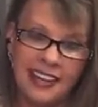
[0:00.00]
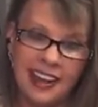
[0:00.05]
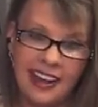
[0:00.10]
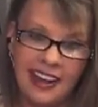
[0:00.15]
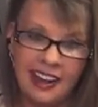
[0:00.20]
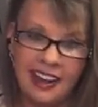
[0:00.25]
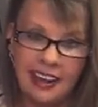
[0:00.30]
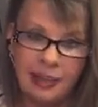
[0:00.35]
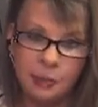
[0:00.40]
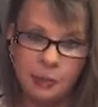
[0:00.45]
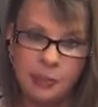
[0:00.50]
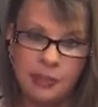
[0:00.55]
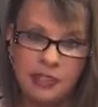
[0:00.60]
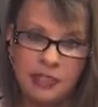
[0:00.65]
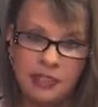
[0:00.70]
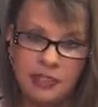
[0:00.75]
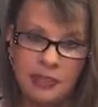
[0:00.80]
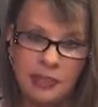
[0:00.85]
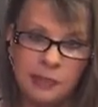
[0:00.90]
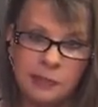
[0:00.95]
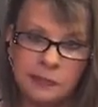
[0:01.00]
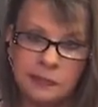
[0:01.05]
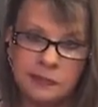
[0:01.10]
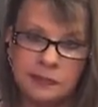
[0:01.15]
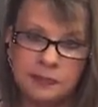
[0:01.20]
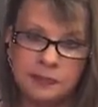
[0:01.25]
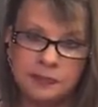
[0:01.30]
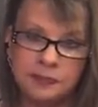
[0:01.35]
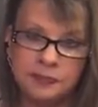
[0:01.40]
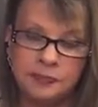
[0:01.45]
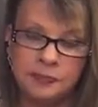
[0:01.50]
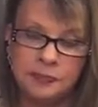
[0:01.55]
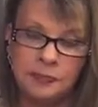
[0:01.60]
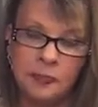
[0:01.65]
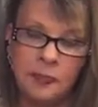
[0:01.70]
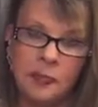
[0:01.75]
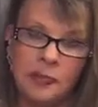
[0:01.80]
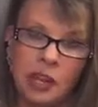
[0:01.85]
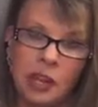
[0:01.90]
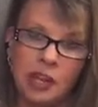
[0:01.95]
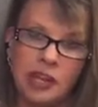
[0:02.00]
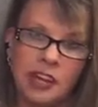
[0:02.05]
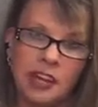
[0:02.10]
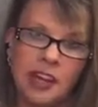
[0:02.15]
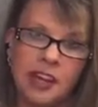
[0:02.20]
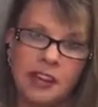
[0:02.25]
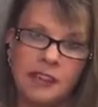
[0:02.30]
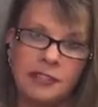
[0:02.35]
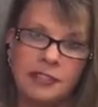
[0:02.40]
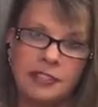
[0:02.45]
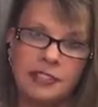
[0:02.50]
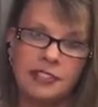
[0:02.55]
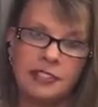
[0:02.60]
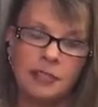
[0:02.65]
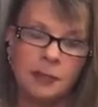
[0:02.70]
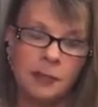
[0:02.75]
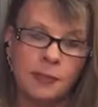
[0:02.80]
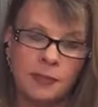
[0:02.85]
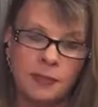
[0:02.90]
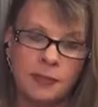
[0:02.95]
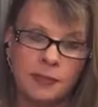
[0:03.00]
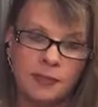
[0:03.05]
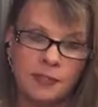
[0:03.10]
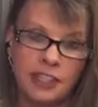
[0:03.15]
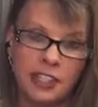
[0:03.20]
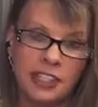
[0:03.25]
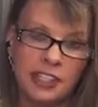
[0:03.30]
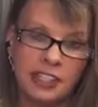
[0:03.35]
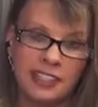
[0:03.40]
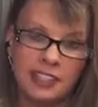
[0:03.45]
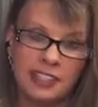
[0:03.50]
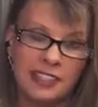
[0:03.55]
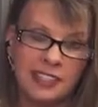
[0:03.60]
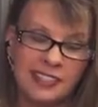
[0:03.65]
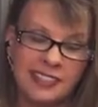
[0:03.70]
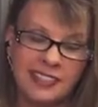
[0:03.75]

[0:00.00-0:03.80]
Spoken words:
happy and having some fun,